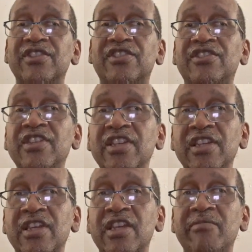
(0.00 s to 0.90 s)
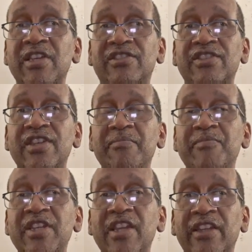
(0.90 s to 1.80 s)
see, MSC
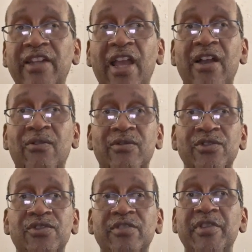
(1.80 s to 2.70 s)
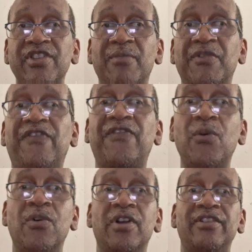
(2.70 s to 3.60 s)
being now used to be number
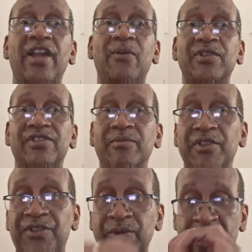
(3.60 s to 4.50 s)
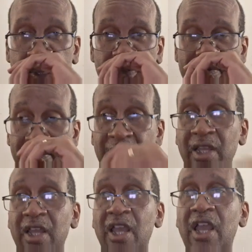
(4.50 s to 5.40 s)
4, now it's number 3,
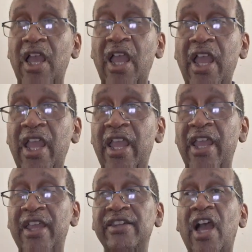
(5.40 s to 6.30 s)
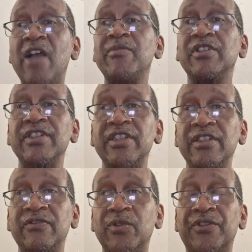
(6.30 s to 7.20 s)
and I
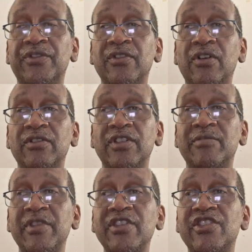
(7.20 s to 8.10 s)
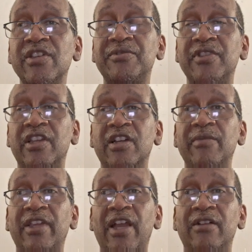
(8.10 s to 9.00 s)
believe with as many ships they're
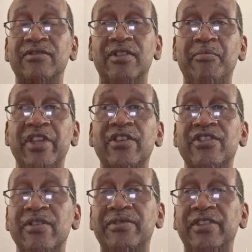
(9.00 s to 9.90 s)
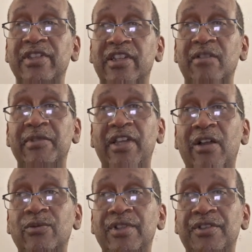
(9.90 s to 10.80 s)
coming out, the bigger ships that they're coming
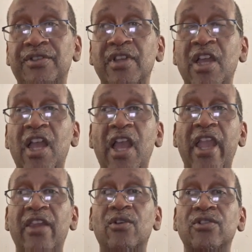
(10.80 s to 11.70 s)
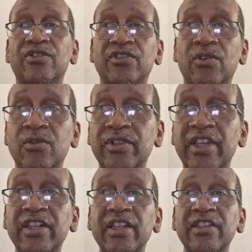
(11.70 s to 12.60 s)
out with, and also
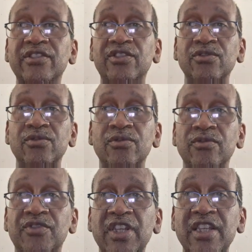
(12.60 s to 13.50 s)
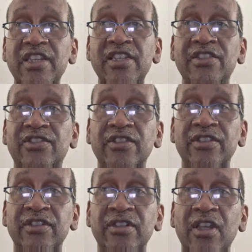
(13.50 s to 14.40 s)
getting into the
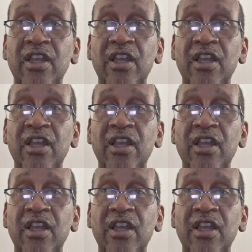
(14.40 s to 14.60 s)
eastern